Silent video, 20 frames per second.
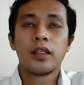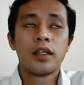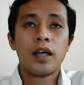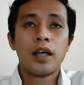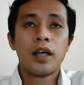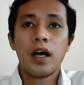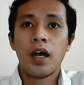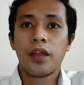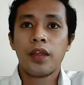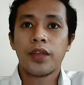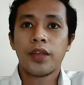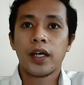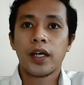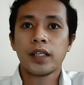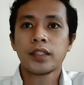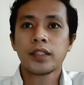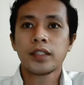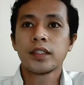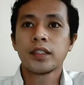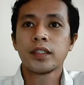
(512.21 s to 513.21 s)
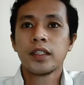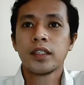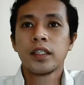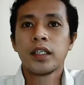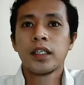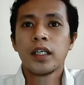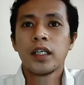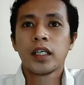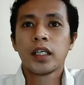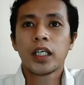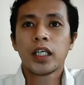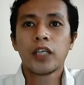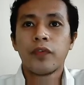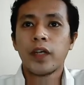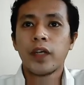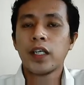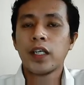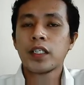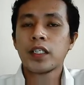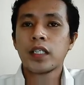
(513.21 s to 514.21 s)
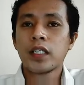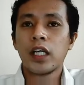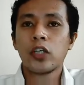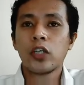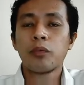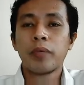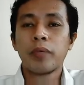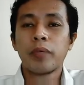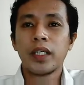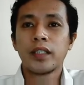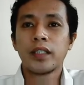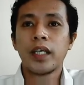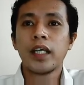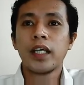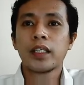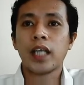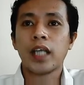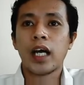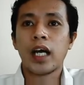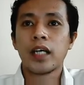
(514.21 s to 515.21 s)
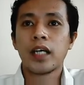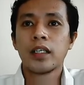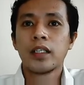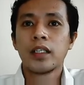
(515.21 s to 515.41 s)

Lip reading: and thus, confidential company data